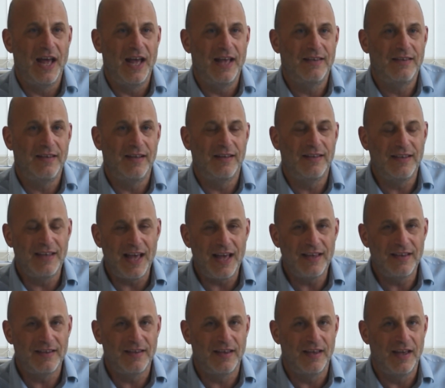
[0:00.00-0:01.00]

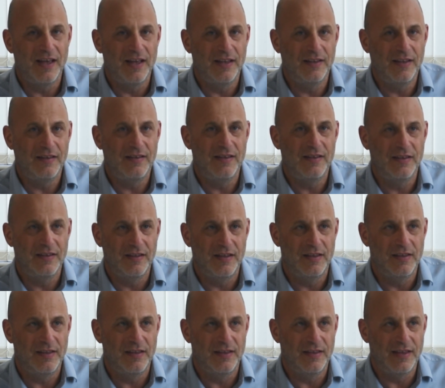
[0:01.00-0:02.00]
success,
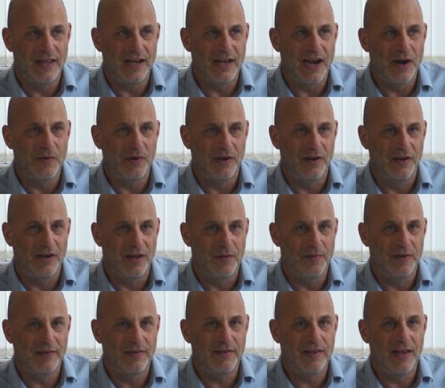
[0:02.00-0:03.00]
doesn't sound arrogantly,
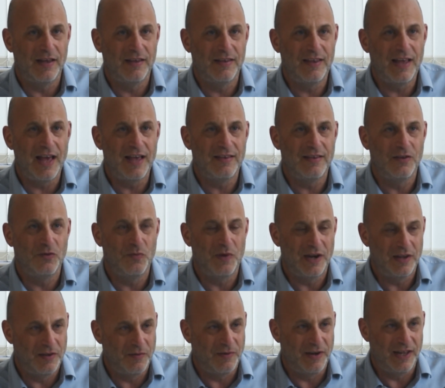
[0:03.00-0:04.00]
but success is
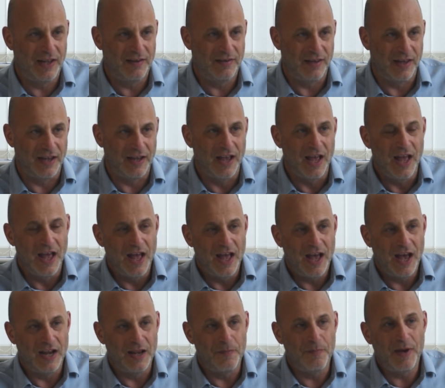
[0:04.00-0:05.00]
relatively easy
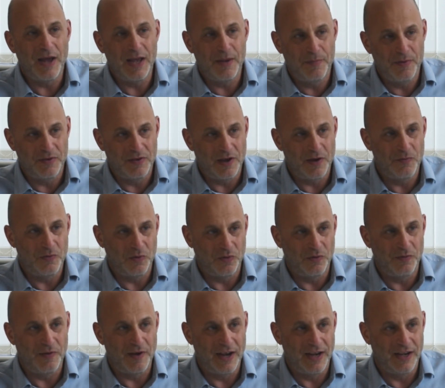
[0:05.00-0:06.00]
and it papers over all
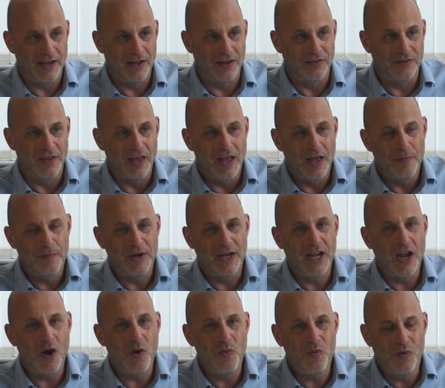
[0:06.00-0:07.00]
the failures. But you
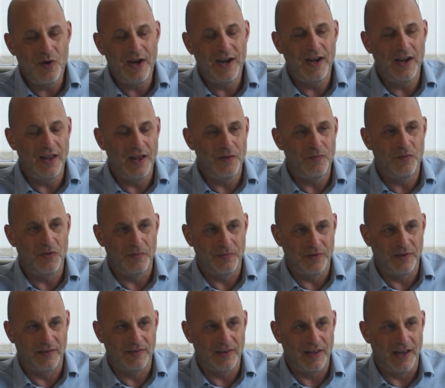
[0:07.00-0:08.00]
don't really learn from
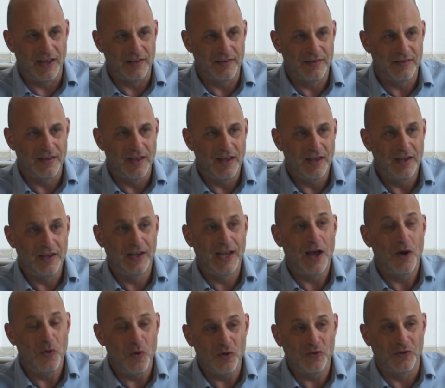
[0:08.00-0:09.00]
success. You
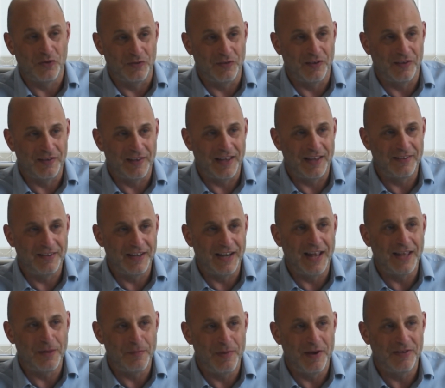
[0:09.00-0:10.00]
get hooked on success. You
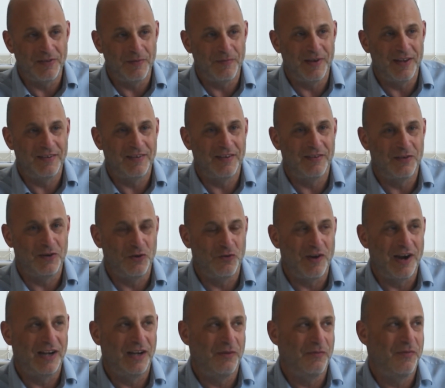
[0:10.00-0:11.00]
like the buzz of it. It's an
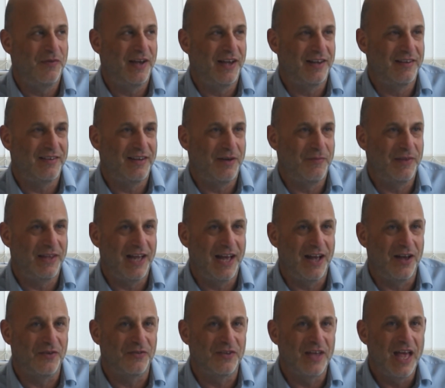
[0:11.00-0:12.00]
adrenaline fix and everything
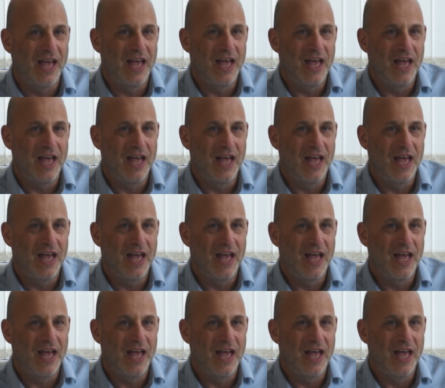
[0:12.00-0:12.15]
else.